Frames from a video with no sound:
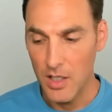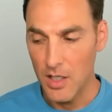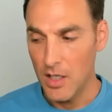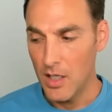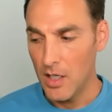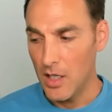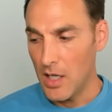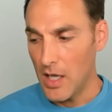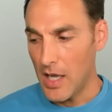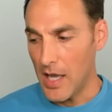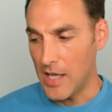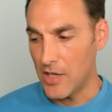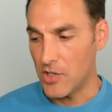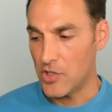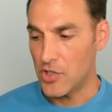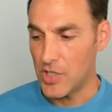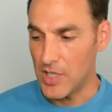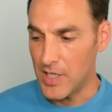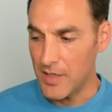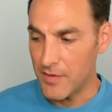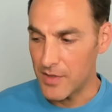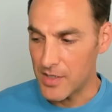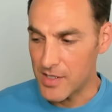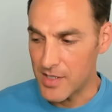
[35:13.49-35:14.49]
Yeah. And she
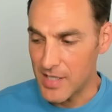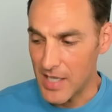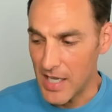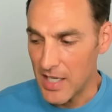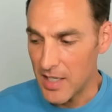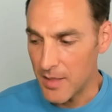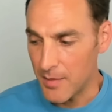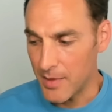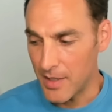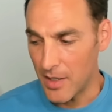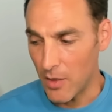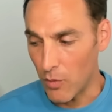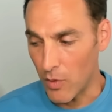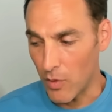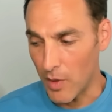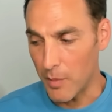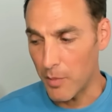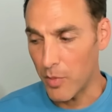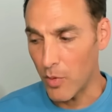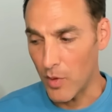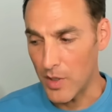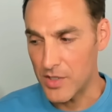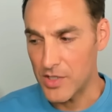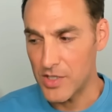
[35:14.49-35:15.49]
even said to me at one
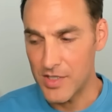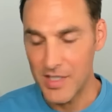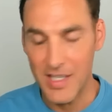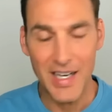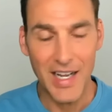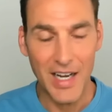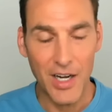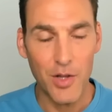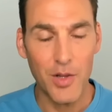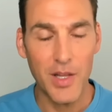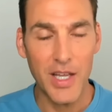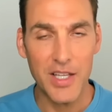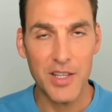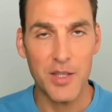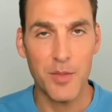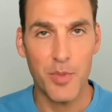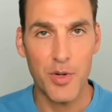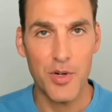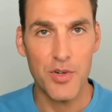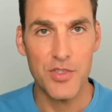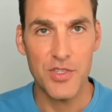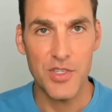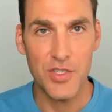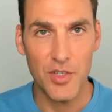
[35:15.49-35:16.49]
point, she said, I don't like the
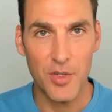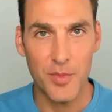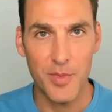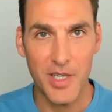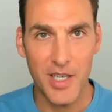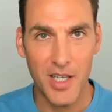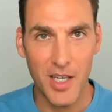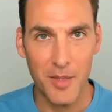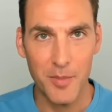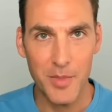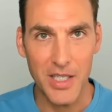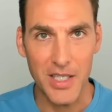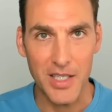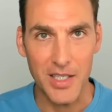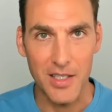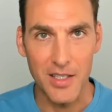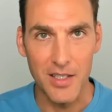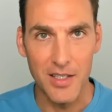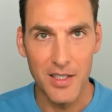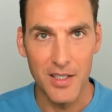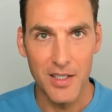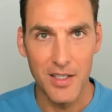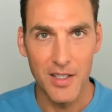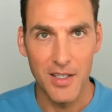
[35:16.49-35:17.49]
person you're becoming.
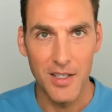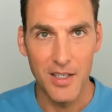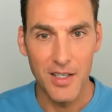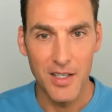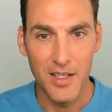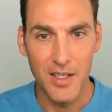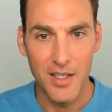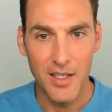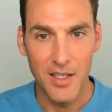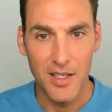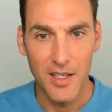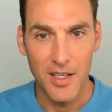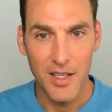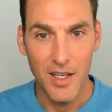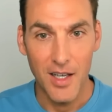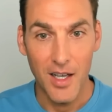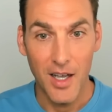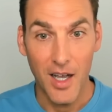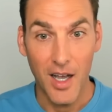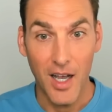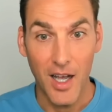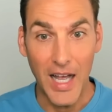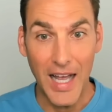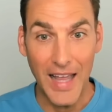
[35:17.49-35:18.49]

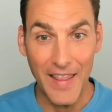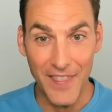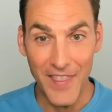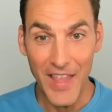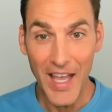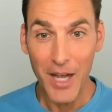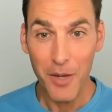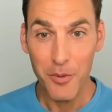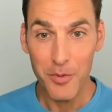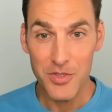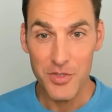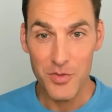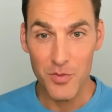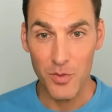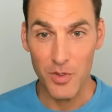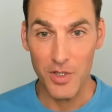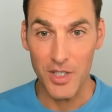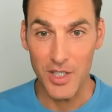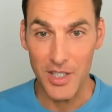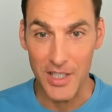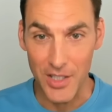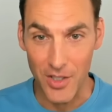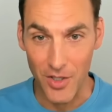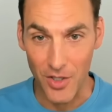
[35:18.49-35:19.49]
And that was
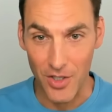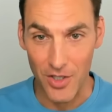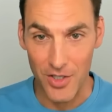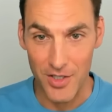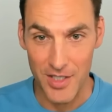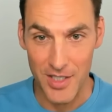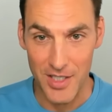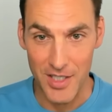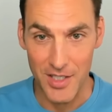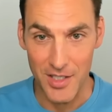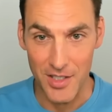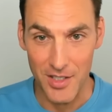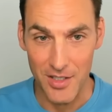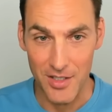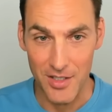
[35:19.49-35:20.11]
really hard to hear.